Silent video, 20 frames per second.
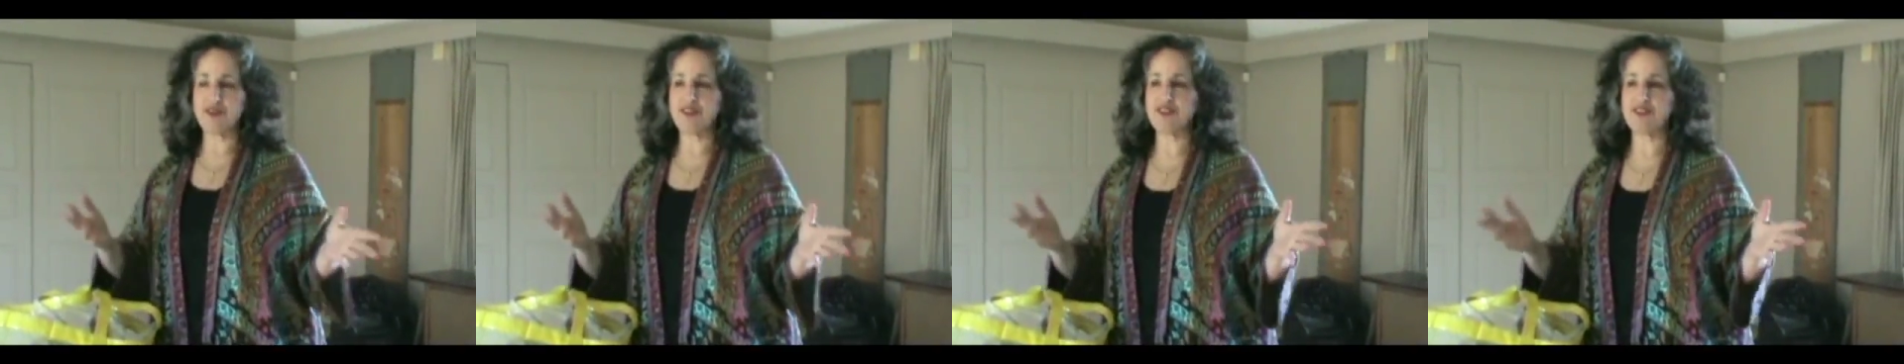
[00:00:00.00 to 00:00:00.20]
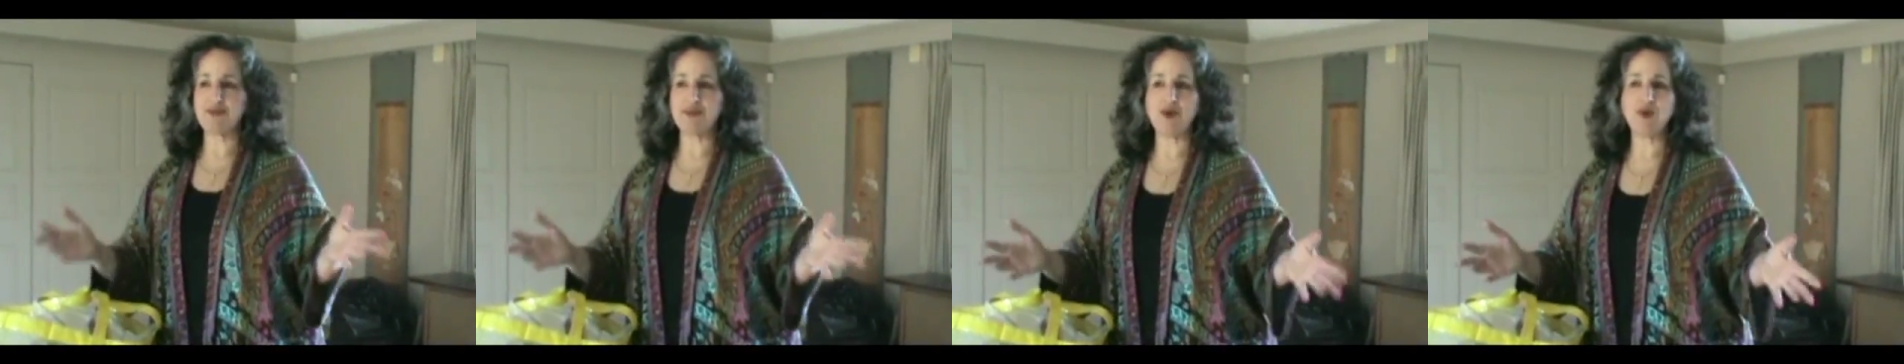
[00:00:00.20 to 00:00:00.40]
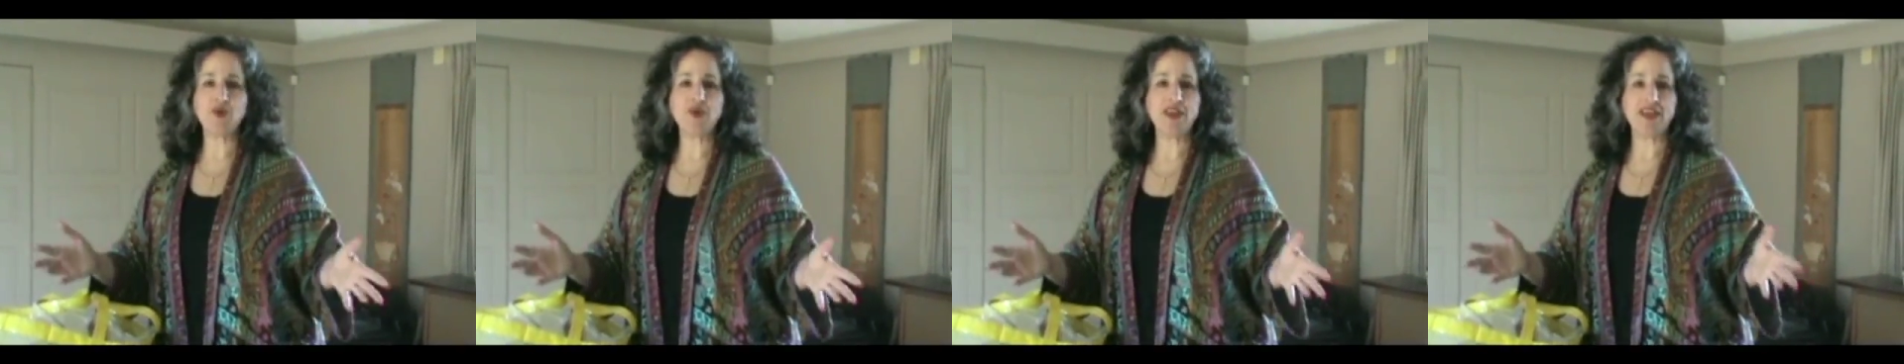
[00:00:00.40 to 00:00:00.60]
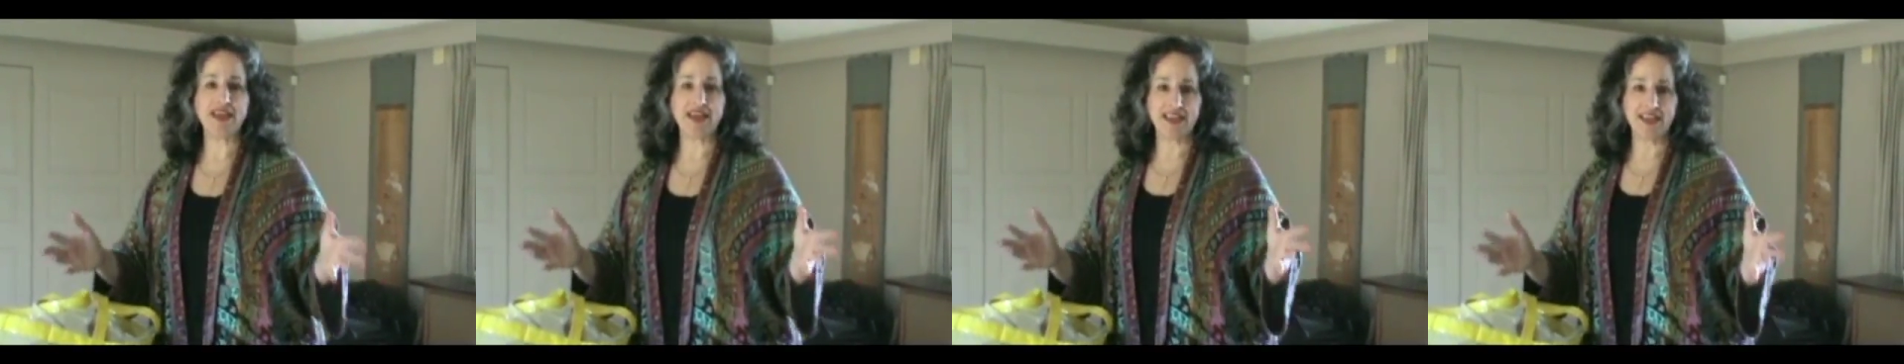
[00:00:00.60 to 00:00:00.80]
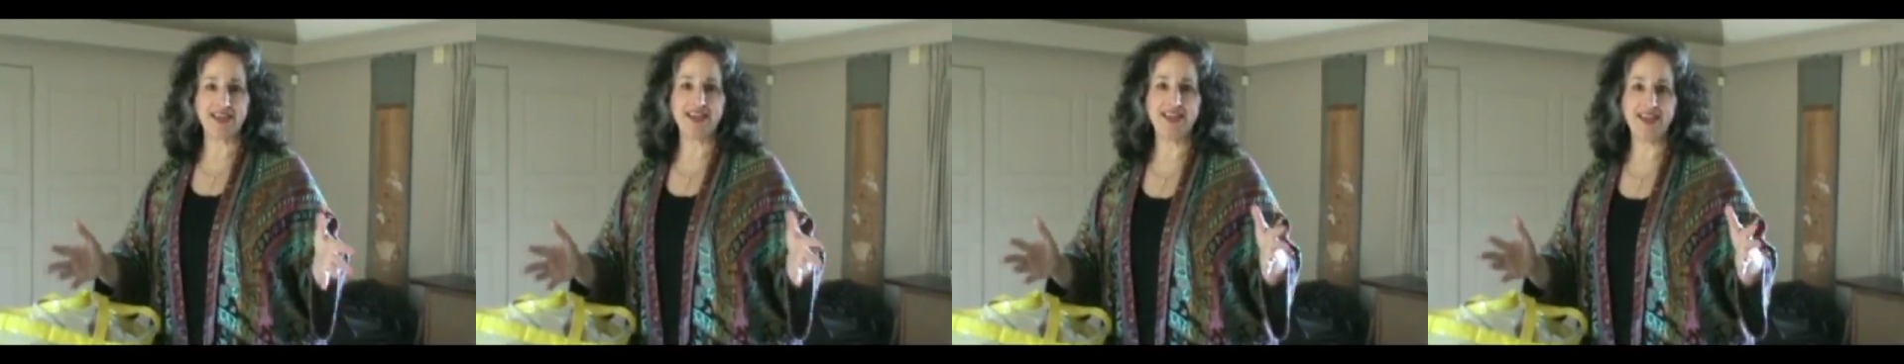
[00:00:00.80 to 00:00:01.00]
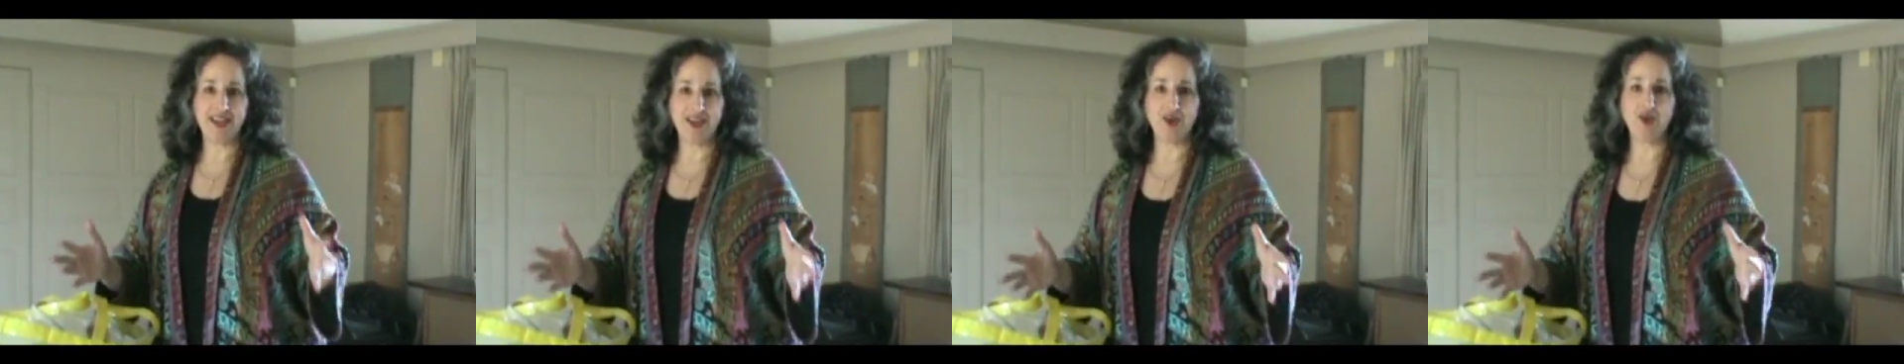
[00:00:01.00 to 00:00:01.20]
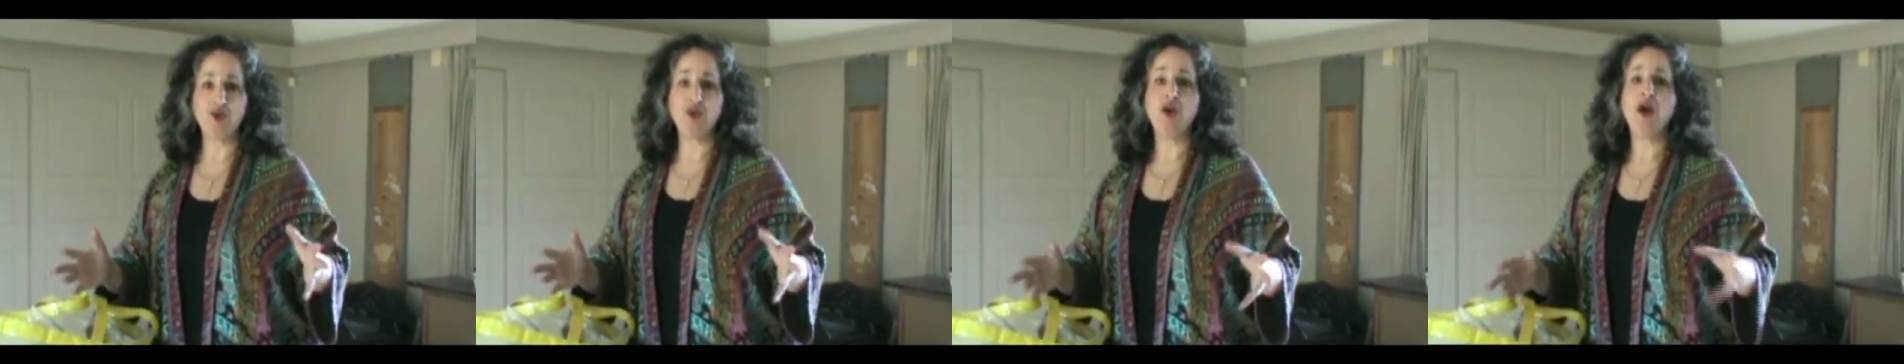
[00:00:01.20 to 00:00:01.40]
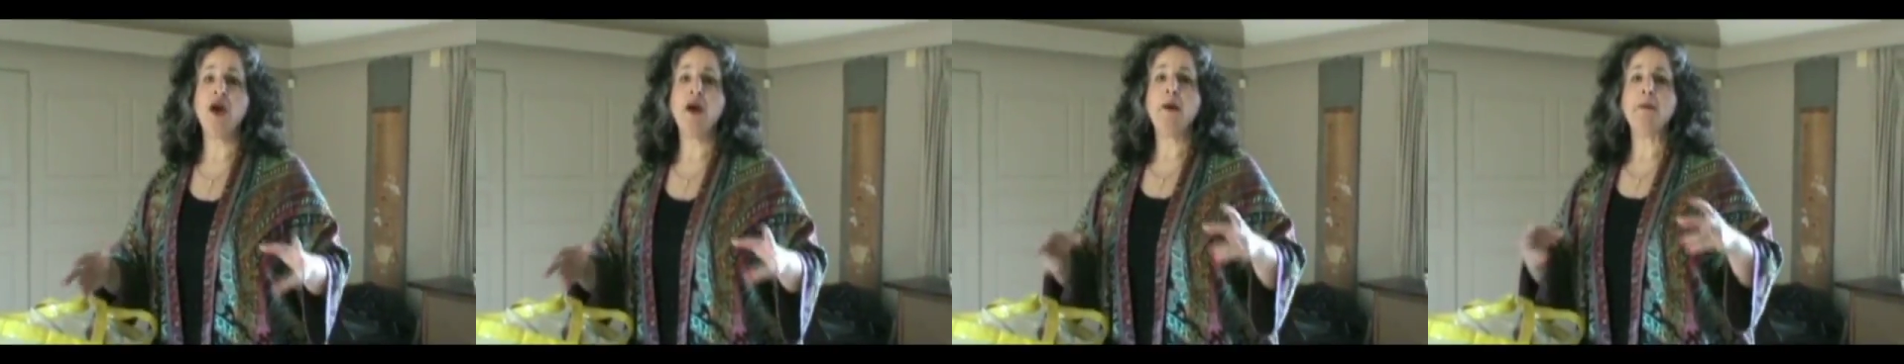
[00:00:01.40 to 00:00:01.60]
smoky in
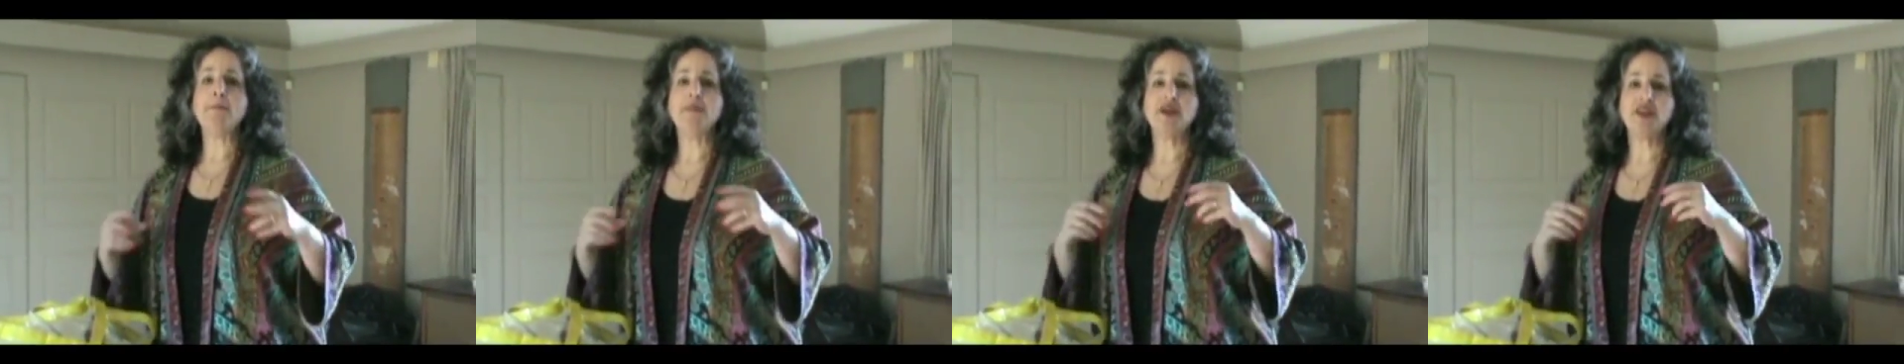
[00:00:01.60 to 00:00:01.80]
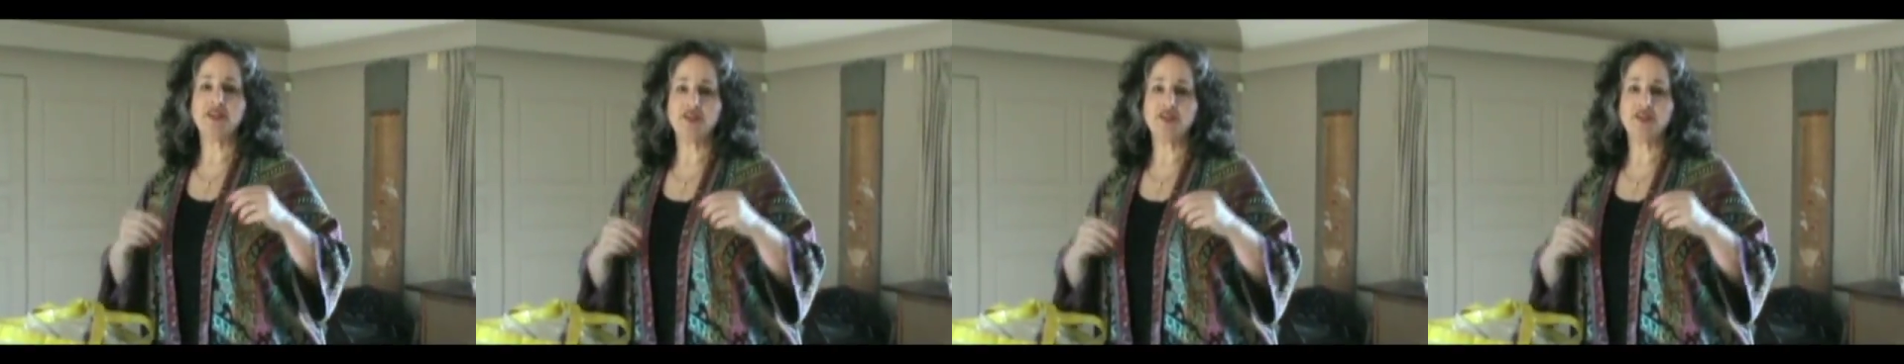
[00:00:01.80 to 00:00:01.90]
here, but